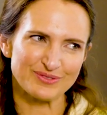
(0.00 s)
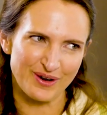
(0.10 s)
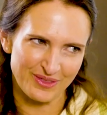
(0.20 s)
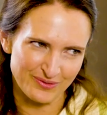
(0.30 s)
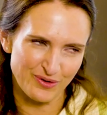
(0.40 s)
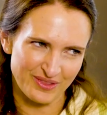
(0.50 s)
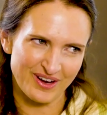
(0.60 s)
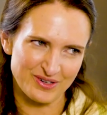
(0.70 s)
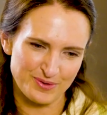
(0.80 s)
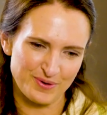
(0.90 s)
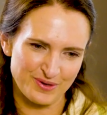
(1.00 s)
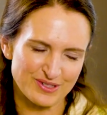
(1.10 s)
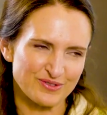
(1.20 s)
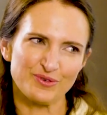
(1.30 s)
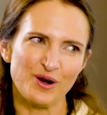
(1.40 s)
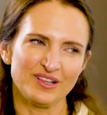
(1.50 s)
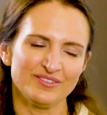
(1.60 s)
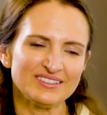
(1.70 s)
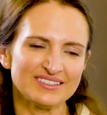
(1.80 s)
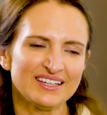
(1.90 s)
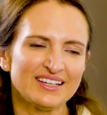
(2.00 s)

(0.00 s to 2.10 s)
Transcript: for the entrepreneurs and for all of us.